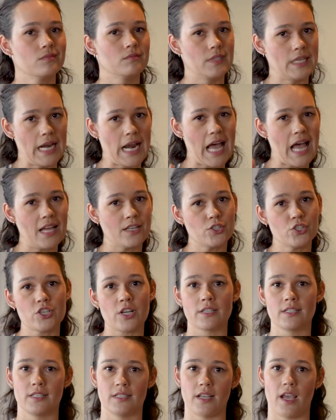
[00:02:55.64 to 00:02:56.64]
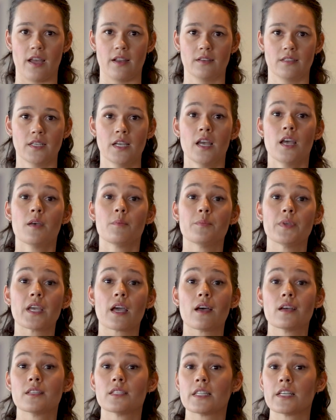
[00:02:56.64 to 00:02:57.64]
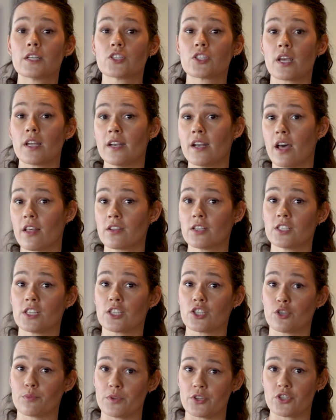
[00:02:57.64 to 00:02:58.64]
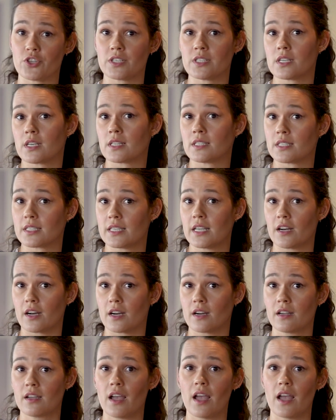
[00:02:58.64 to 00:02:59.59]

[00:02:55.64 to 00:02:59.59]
Not just yet, because there's another distribution to consider,